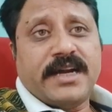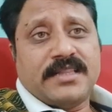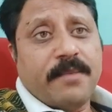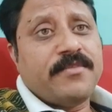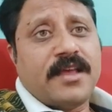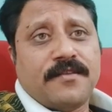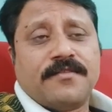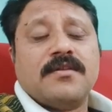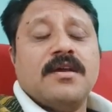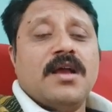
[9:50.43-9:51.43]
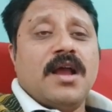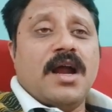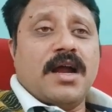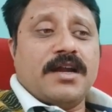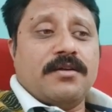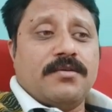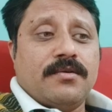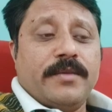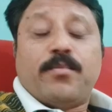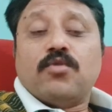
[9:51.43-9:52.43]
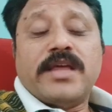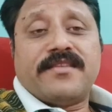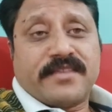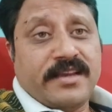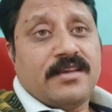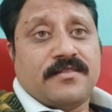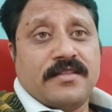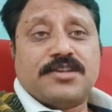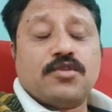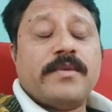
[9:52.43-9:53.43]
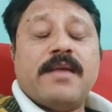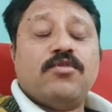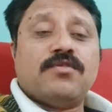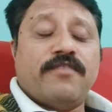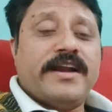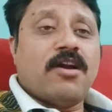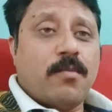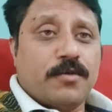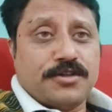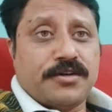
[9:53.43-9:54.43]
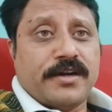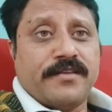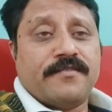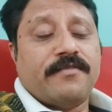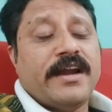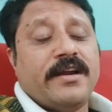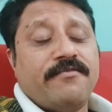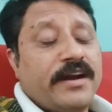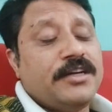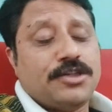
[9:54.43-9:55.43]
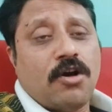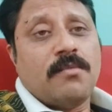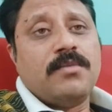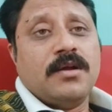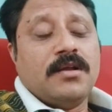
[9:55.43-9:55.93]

themselves and improve their skills, they should be able to find opportunities, find job,